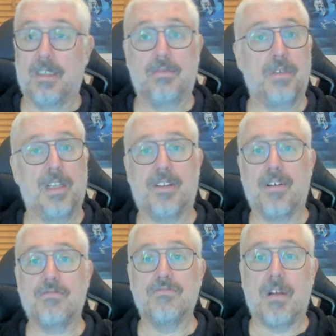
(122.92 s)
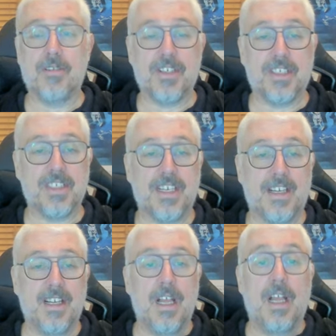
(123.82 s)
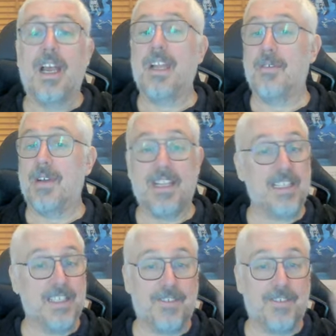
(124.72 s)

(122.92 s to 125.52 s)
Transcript: What a load of old rubbish, isn't it? Anyway, this is